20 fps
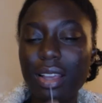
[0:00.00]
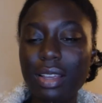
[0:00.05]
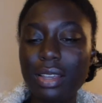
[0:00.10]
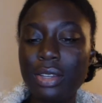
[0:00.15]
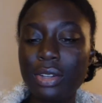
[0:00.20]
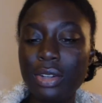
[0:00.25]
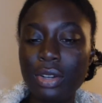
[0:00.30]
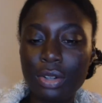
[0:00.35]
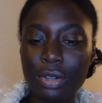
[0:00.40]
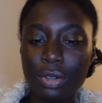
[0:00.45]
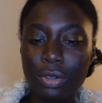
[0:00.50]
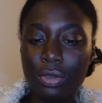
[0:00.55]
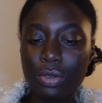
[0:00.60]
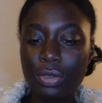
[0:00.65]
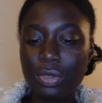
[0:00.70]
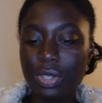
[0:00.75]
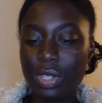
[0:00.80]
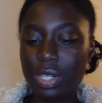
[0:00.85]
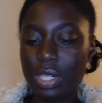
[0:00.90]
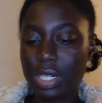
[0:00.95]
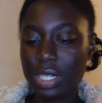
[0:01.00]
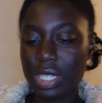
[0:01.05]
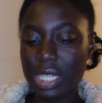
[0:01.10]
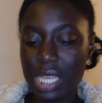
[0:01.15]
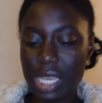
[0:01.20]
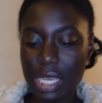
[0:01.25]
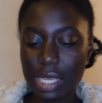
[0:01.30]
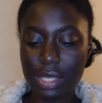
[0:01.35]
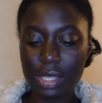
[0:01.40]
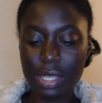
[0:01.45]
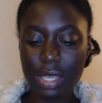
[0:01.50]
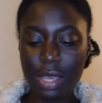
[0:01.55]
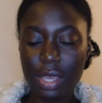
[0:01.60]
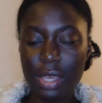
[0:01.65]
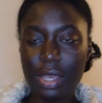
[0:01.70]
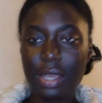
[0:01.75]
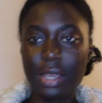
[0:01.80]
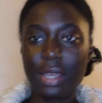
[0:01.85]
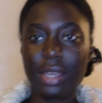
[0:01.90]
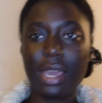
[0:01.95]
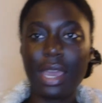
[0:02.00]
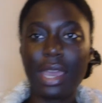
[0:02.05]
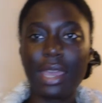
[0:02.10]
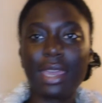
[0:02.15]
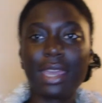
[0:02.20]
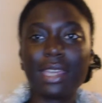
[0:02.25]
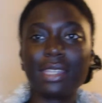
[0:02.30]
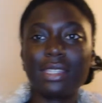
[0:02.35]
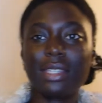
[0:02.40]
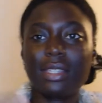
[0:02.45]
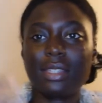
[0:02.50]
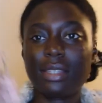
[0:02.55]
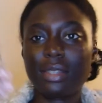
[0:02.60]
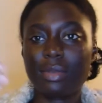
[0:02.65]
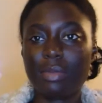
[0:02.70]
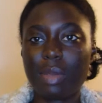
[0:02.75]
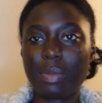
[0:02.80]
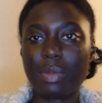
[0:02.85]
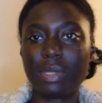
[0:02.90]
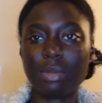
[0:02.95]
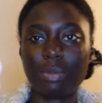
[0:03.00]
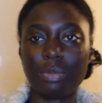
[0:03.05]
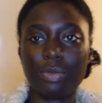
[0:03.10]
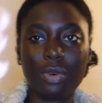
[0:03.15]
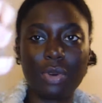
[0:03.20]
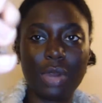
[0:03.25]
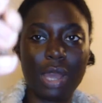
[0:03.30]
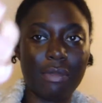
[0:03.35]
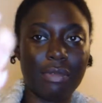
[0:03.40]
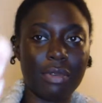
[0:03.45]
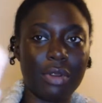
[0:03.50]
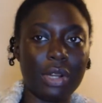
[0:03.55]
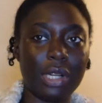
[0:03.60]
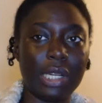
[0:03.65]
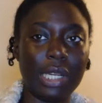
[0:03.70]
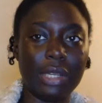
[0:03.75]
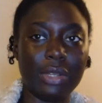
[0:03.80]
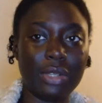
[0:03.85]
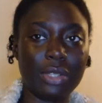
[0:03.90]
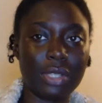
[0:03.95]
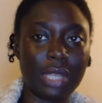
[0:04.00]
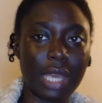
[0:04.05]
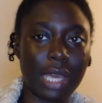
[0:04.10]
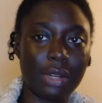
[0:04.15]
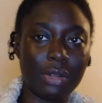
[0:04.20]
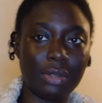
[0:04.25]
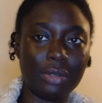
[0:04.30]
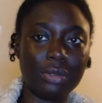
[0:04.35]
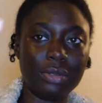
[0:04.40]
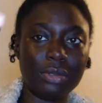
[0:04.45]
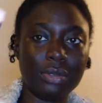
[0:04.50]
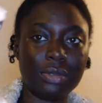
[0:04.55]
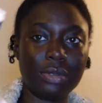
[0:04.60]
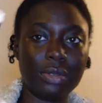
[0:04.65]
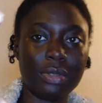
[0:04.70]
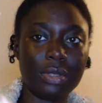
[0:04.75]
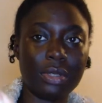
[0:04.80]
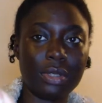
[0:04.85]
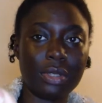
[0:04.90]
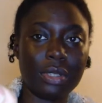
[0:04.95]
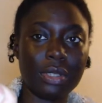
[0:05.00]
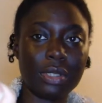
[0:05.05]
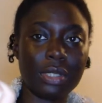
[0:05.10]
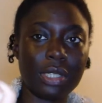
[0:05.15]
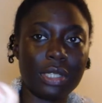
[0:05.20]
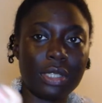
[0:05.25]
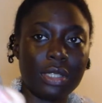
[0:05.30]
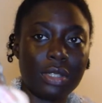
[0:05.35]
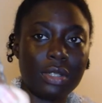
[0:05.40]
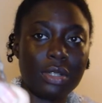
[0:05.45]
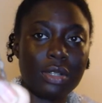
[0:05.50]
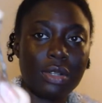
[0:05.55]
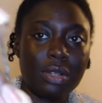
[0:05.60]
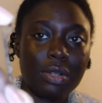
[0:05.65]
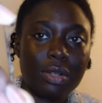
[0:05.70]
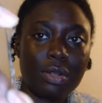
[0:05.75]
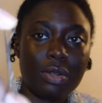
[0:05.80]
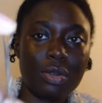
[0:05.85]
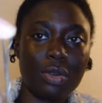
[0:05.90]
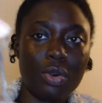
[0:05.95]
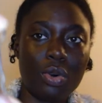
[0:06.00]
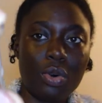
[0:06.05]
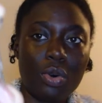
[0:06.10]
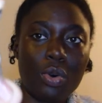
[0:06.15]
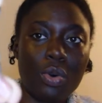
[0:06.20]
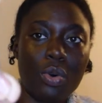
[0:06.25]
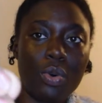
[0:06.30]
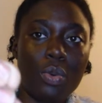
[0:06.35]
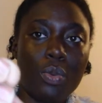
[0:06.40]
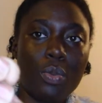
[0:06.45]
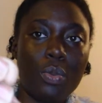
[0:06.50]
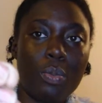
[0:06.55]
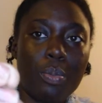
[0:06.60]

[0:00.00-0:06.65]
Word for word: you know their teeth I guess maybe some folk have long nails I don't just go